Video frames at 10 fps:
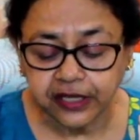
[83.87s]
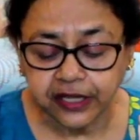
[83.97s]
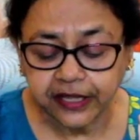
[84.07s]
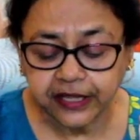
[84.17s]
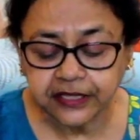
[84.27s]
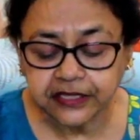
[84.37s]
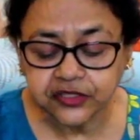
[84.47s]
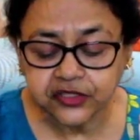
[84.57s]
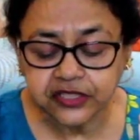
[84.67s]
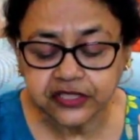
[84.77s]
Again
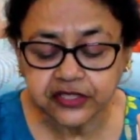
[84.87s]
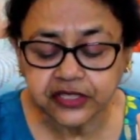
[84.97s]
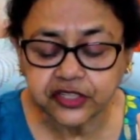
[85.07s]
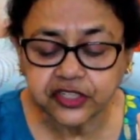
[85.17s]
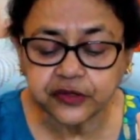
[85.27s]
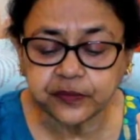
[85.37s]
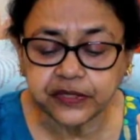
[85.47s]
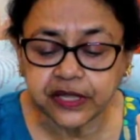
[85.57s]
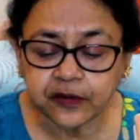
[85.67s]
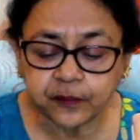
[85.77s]
this is the
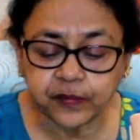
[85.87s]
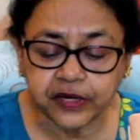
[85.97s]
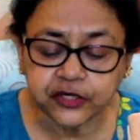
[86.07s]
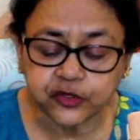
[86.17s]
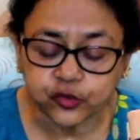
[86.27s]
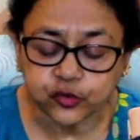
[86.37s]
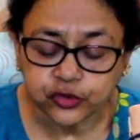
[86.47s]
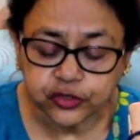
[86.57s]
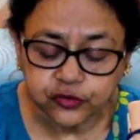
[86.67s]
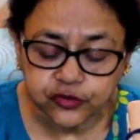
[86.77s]
tibial plateau.
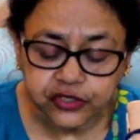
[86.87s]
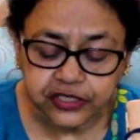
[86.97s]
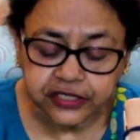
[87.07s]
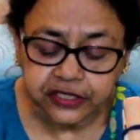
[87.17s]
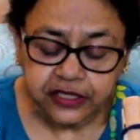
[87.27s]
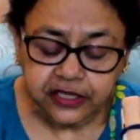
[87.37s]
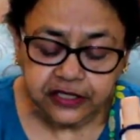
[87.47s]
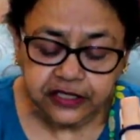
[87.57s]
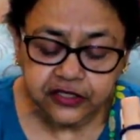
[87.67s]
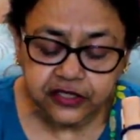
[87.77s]
You see
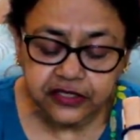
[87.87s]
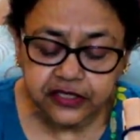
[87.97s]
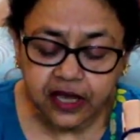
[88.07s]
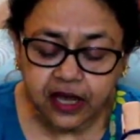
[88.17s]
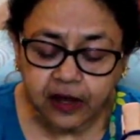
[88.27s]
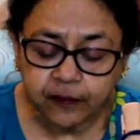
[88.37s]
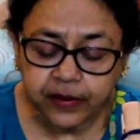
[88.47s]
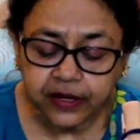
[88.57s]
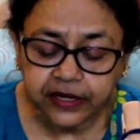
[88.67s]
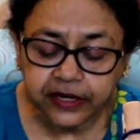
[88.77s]
this is the
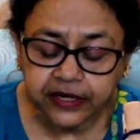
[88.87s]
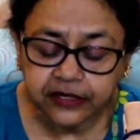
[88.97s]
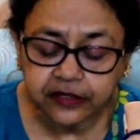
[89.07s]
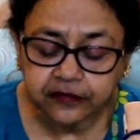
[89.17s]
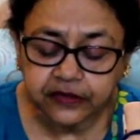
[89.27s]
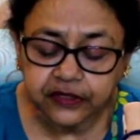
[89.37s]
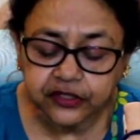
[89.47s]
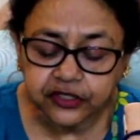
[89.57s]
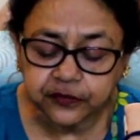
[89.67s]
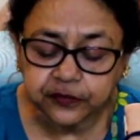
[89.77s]
upper end of the
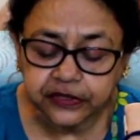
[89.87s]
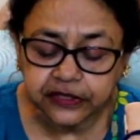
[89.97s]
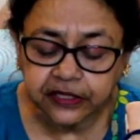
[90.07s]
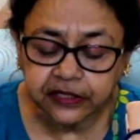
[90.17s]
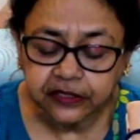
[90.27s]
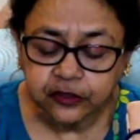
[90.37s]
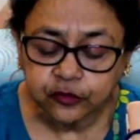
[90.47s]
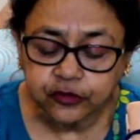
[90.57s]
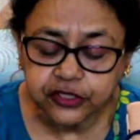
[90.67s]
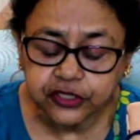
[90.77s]
tibia,
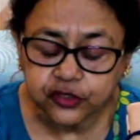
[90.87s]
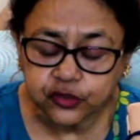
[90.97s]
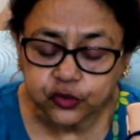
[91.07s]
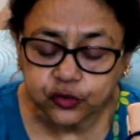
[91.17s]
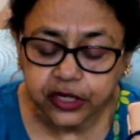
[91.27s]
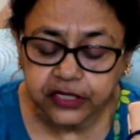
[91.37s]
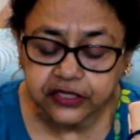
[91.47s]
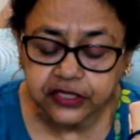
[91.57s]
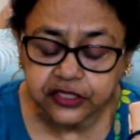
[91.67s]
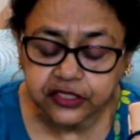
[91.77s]
which is known as
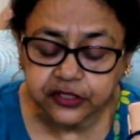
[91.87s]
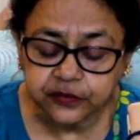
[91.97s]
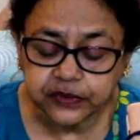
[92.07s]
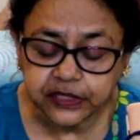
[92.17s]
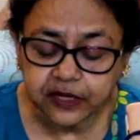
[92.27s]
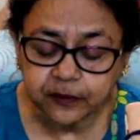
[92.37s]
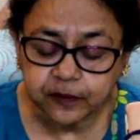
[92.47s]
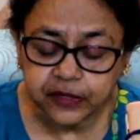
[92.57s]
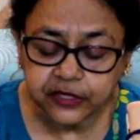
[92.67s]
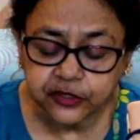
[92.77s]
the tibial
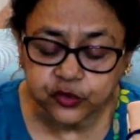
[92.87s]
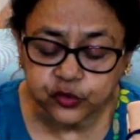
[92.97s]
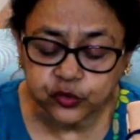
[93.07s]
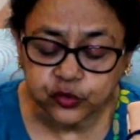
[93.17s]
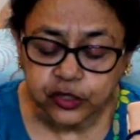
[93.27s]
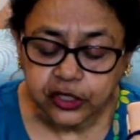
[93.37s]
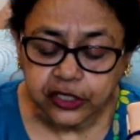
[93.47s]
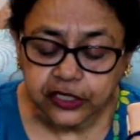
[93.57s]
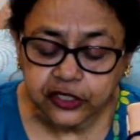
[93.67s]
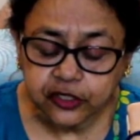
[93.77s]
plateau.
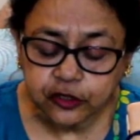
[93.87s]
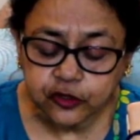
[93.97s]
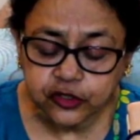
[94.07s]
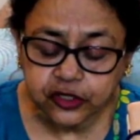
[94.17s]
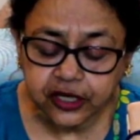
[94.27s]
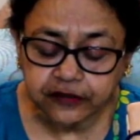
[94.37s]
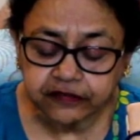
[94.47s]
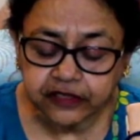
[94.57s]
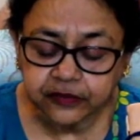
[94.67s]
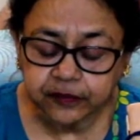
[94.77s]
It also
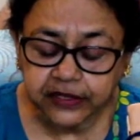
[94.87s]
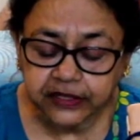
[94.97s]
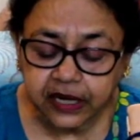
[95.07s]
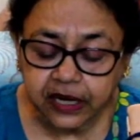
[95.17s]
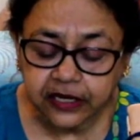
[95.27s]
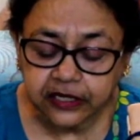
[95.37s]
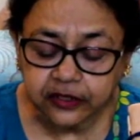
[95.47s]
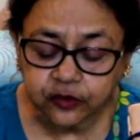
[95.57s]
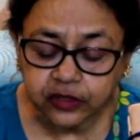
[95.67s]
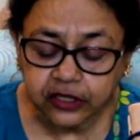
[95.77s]
covered by the
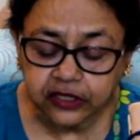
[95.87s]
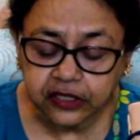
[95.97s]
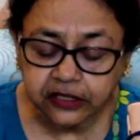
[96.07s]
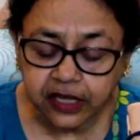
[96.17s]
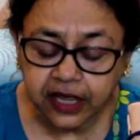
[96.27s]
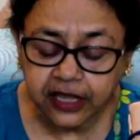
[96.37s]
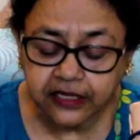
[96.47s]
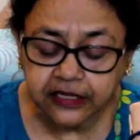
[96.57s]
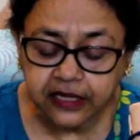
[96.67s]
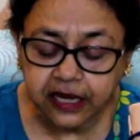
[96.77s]
articular
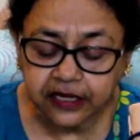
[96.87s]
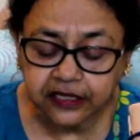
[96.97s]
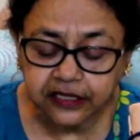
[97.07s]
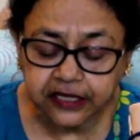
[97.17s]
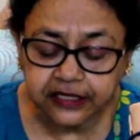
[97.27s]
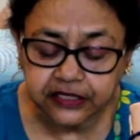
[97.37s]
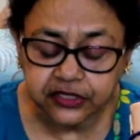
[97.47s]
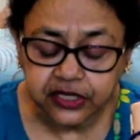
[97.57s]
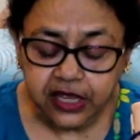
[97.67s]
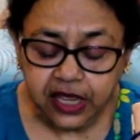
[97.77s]
hyaline cartilage,
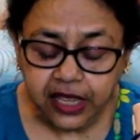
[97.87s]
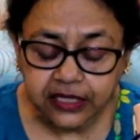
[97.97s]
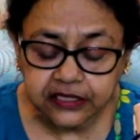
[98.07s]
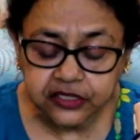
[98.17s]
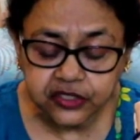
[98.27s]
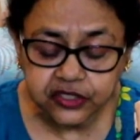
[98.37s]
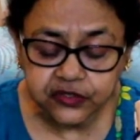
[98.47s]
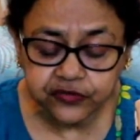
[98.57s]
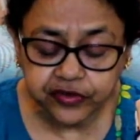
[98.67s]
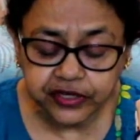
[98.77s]
and this
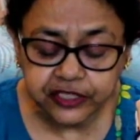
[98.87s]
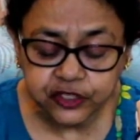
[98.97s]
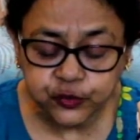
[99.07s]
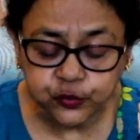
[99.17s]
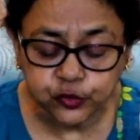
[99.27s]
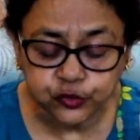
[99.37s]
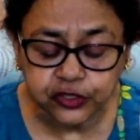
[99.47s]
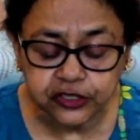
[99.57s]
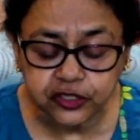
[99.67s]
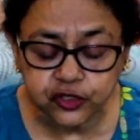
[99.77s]
is very smooth.
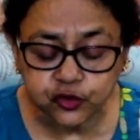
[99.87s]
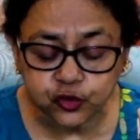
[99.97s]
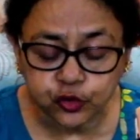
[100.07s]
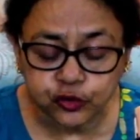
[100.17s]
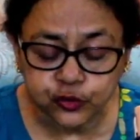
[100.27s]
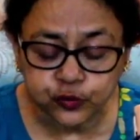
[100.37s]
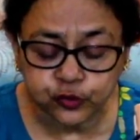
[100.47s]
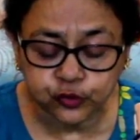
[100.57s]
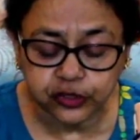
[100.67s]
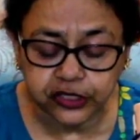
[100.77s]
It is so
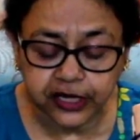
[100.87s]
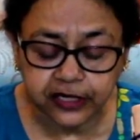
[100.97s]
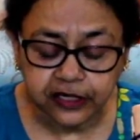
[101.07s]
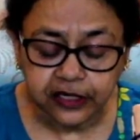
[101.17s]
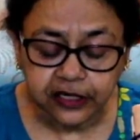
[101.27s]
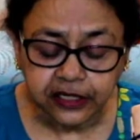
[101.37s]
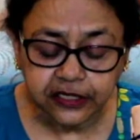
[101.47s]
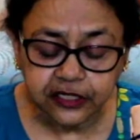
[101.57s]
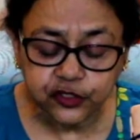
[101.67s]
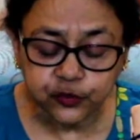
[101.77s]
smooth that it
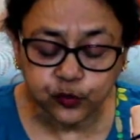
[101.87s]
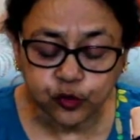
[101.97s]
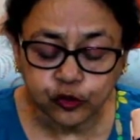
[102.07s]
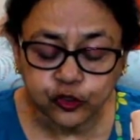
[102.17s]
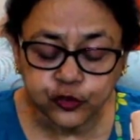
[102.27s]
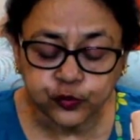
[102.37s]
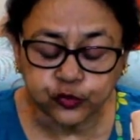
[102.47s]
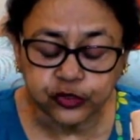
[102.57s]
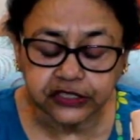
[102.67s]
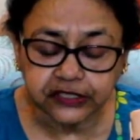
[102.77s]
is more
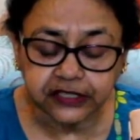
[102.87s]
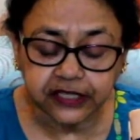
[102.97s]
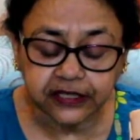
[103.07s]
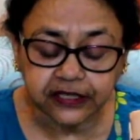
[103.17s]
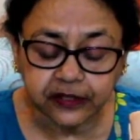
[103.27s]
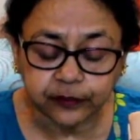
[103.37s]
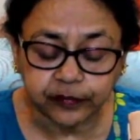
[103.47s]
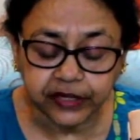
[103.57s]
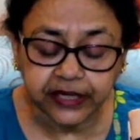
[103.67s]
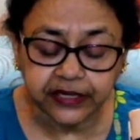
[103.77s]
smoother than the
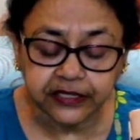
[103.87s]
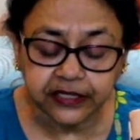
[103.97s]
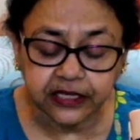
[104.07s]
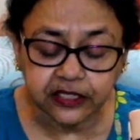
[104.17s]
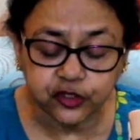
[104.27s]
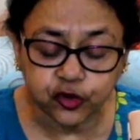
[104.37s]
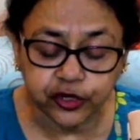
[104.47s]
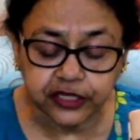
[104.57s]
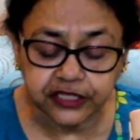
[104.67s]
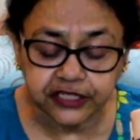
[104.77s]
mechanical
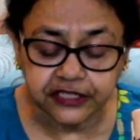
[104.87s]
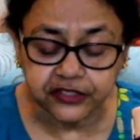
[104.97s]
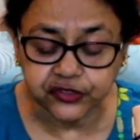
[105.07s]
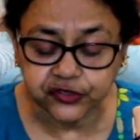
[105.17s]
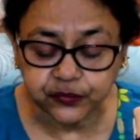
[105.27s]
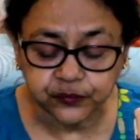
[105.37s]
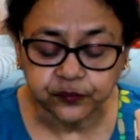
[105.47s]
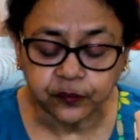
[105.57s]
joint is.